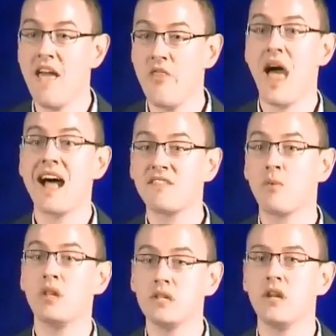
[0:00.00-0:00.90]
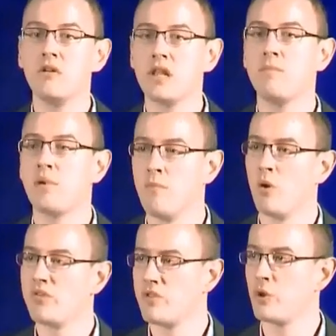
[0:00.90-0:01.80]
and that's what literally
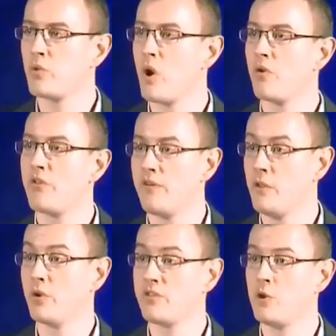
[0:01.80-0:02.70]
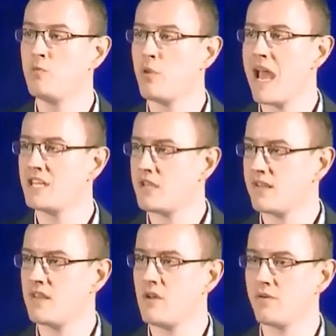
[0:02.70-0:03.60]
promotes the growth of those new
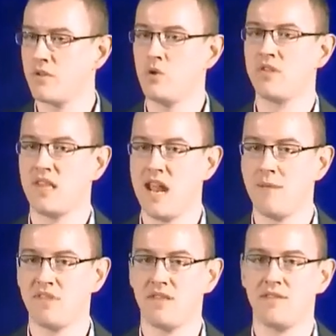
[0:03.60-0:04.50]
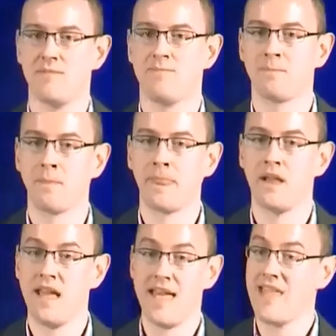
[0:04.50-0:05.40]
branches and those new synapses.
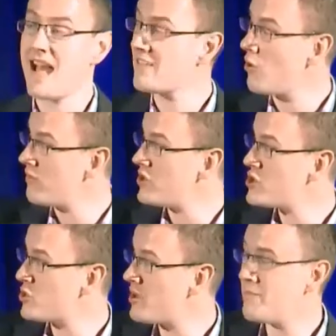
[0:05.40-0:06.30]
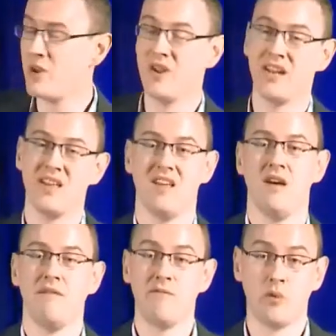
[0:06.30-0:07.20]
And that's over a shorter period
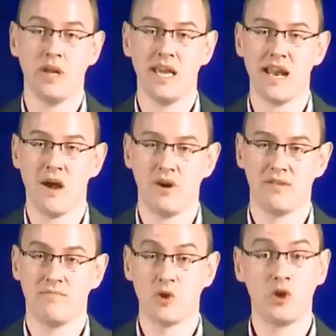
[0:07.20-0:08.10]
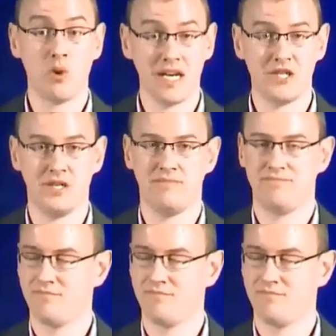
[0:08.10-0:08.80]
of 48 hours. Good question.